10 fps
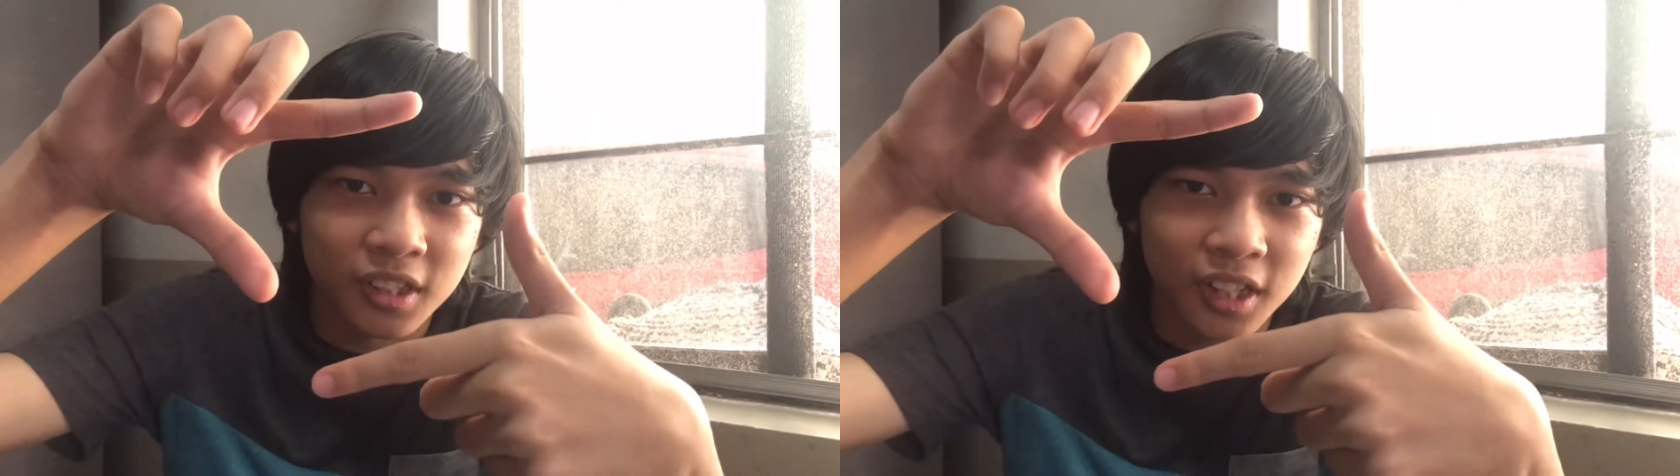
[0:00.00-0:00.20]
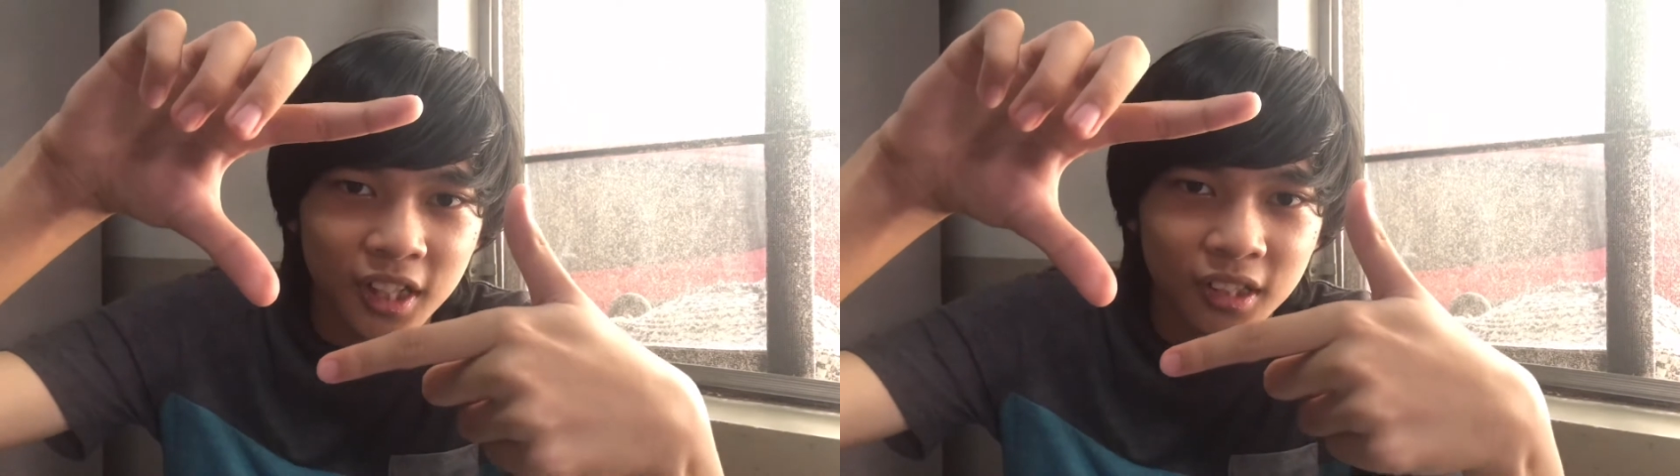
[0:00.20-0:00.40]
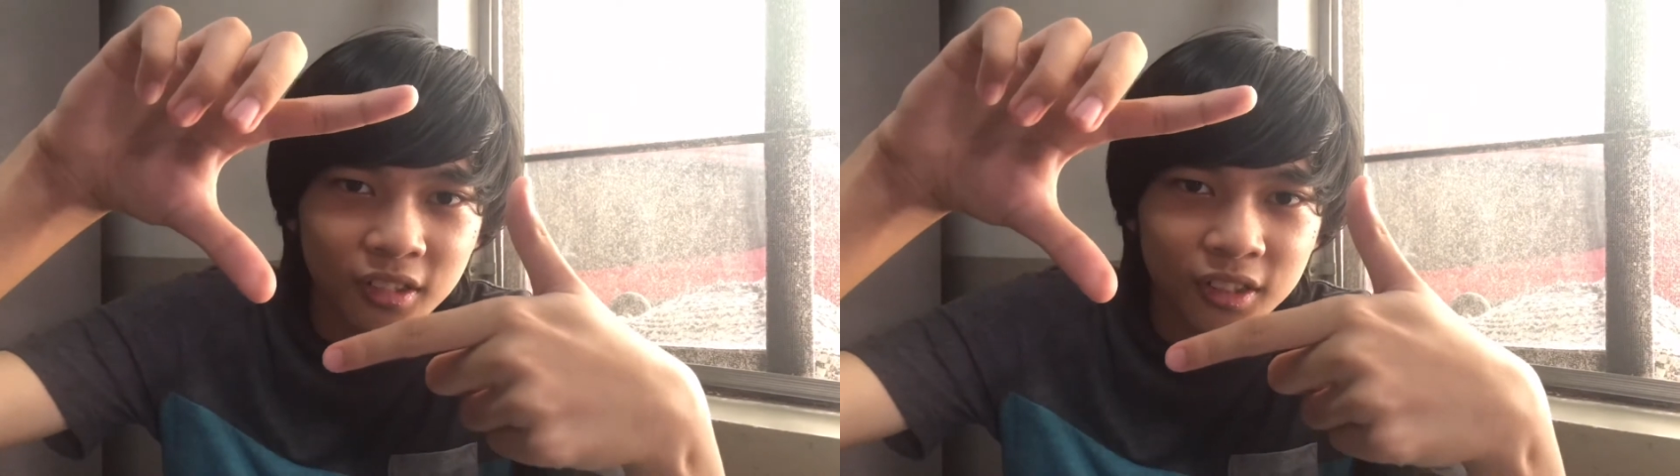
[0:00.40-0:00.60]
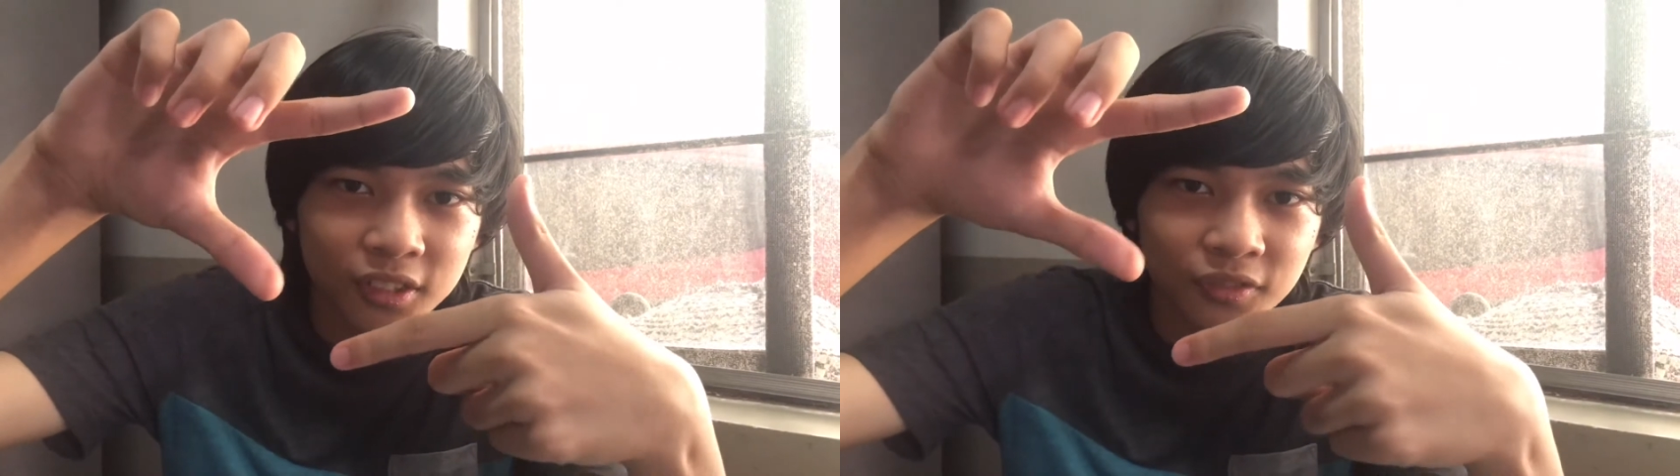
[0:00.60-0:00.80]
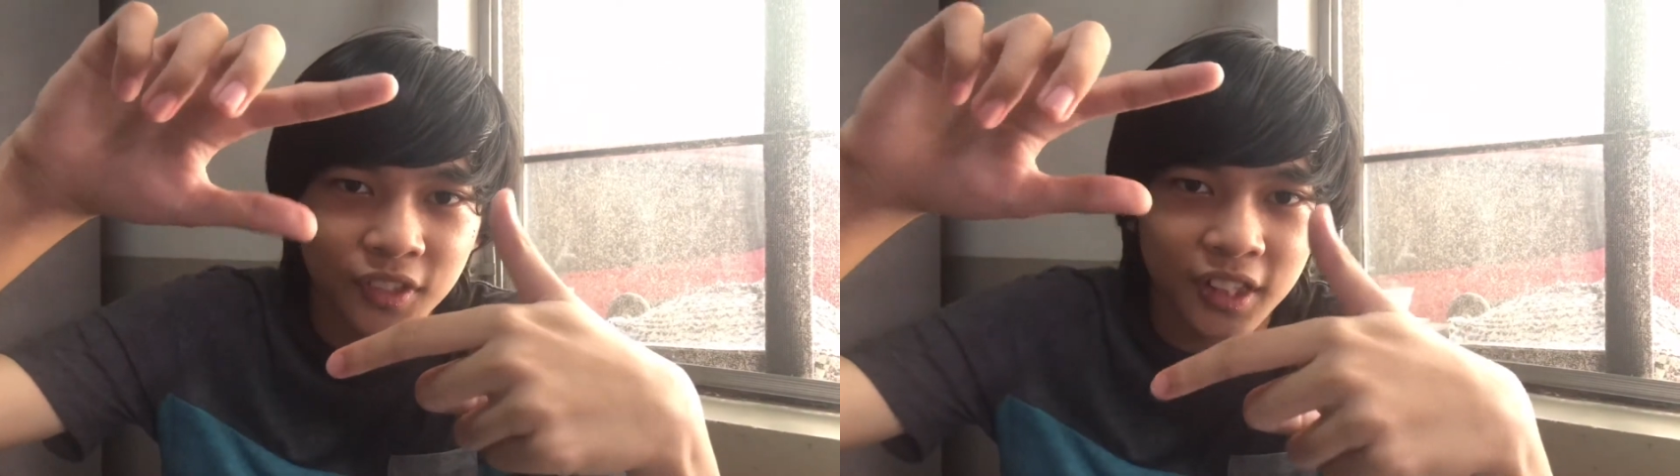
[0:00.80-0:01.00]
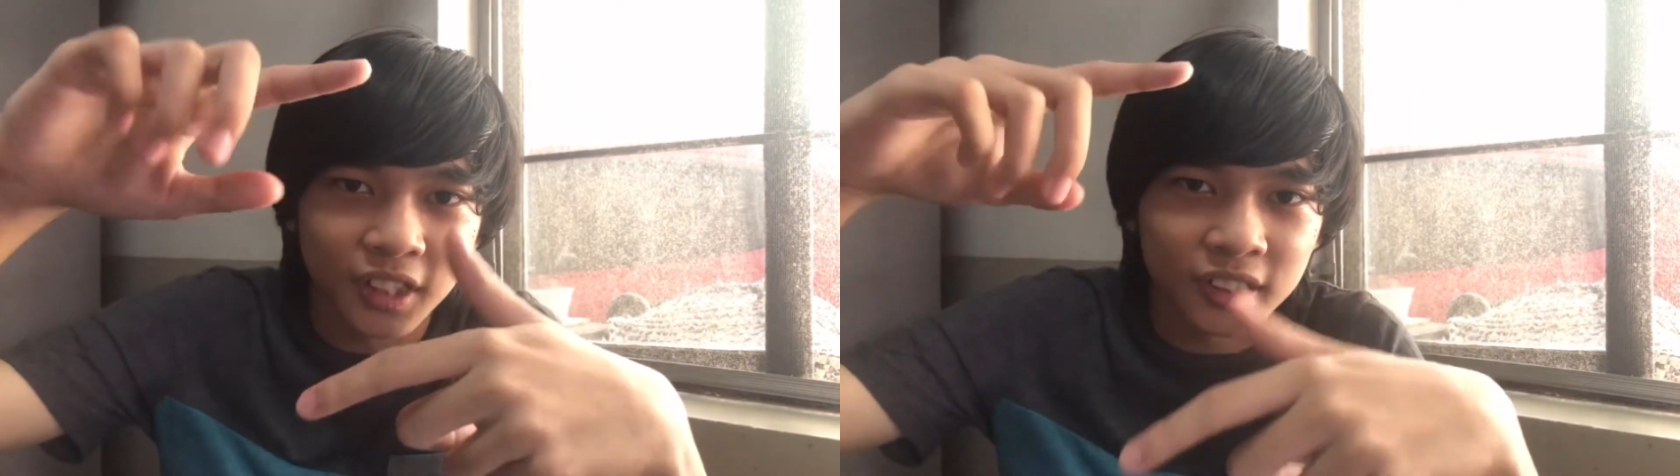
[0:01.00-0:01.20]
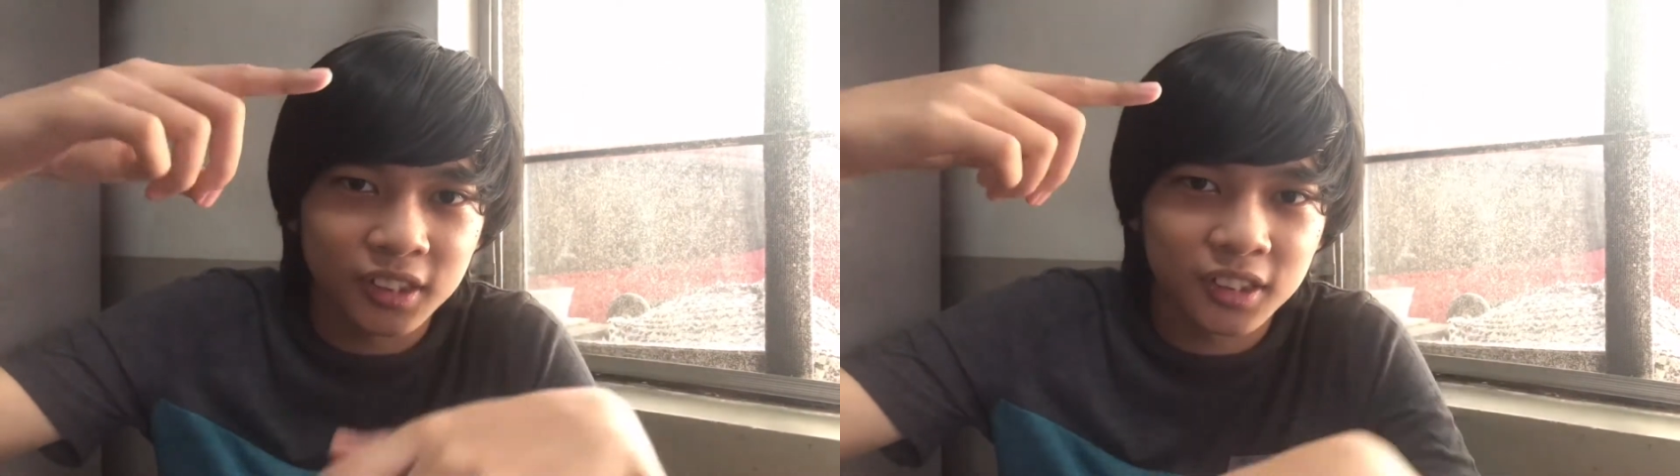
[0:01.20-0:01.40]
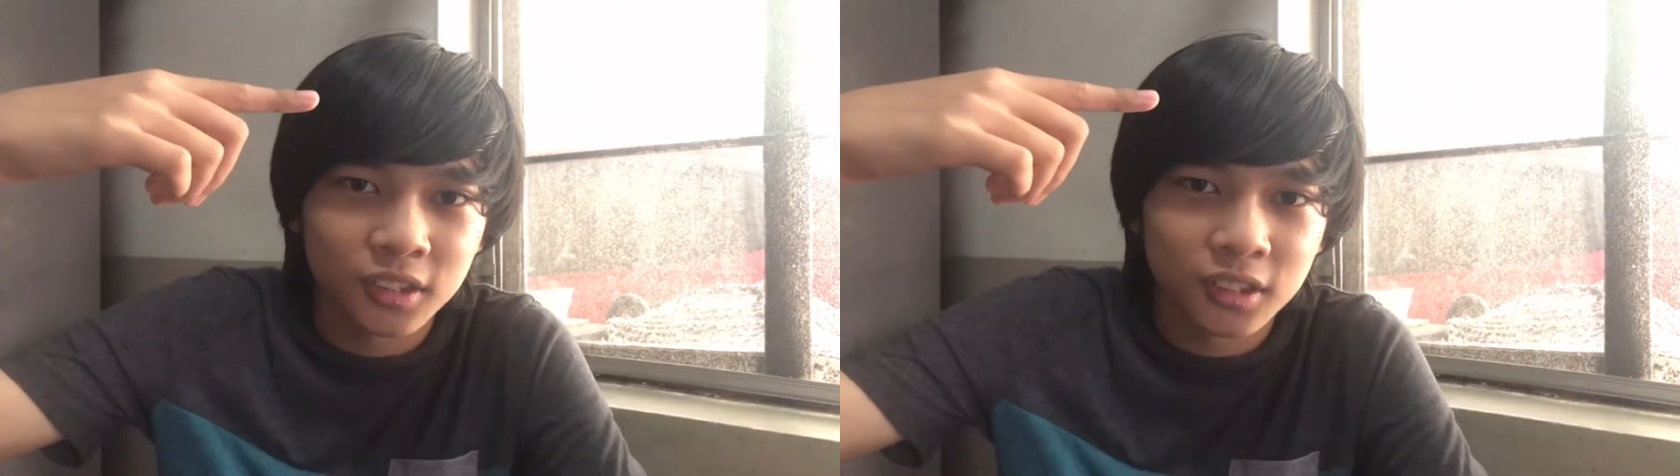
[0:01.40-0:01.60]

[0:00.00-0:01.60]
the actor's face